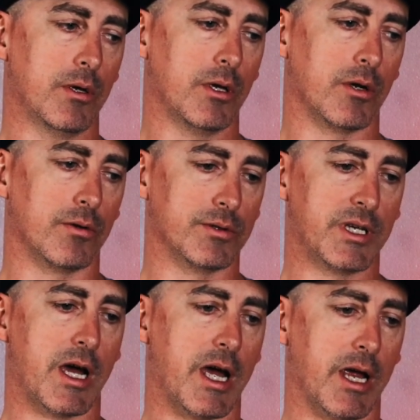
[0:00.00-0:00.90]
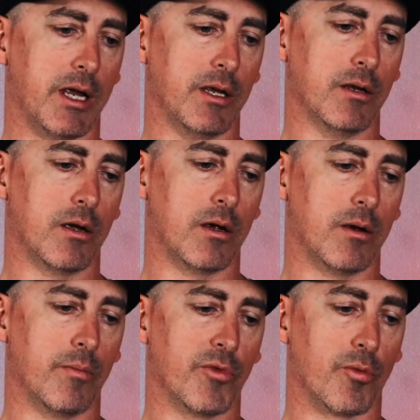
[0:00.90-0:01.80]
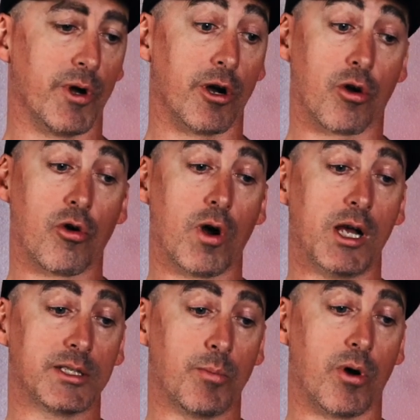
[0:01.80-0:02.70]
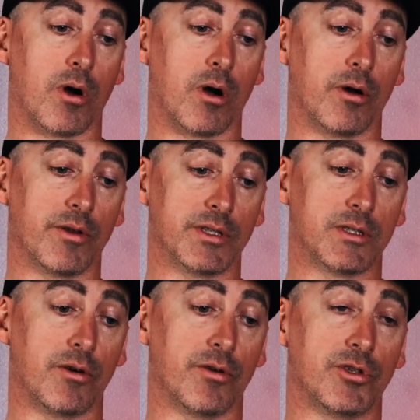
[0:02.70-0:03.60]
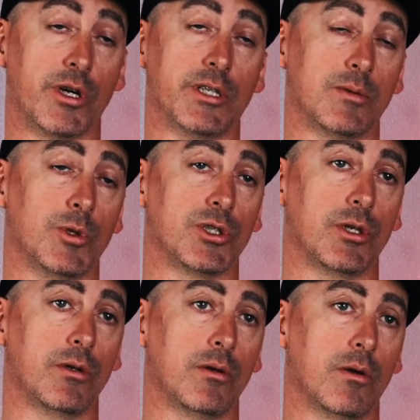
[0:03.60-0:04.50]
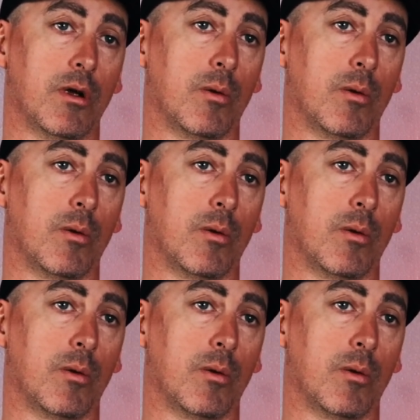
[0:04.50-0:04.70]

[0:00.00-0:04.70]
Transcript: it'll tie the rear crossbar that's under the transmission